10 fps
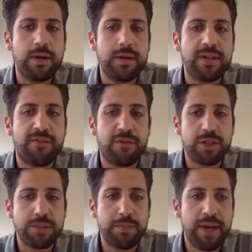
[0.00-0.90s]
The
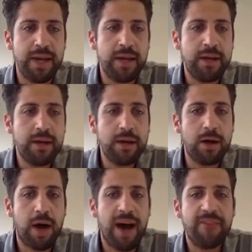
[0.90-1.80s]
first bake.
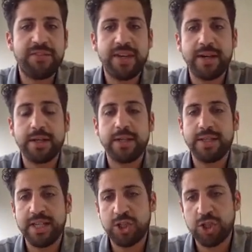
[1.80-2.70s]
After
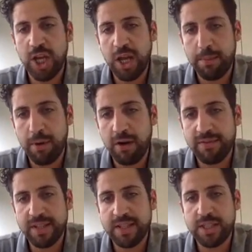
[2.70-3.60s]
the shape
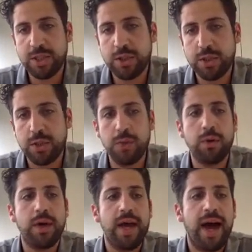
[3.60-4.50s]
of the tissue
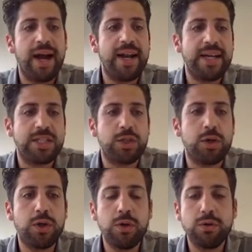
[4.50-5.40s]
2, I like to
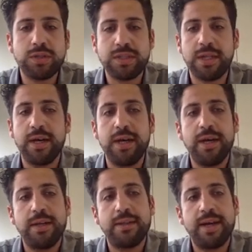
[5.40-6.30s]
use
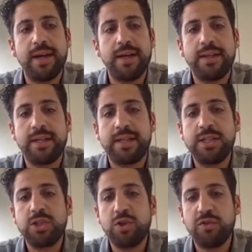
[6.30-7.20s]
the
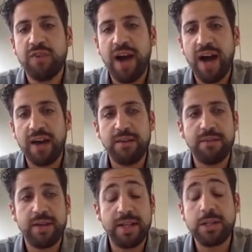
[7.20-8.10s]
tissue 5,
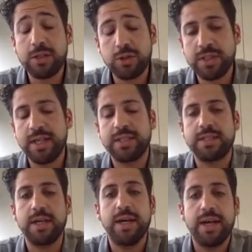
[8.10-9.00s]
the tissue
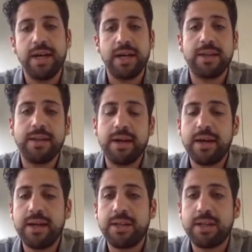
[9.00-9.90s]
6 in
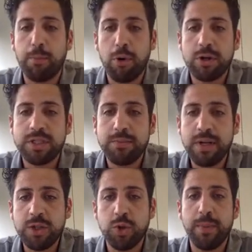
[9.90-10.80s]
the
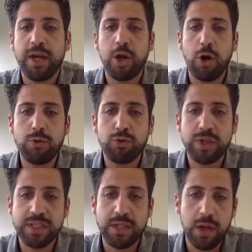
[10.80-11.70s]
interproximal to make
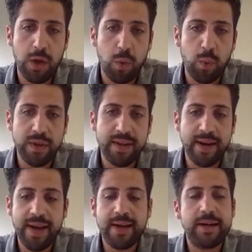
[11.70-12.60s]
contrast with the
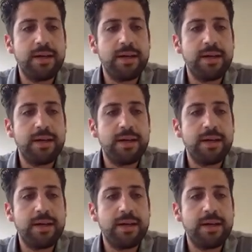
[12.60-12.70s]
neck,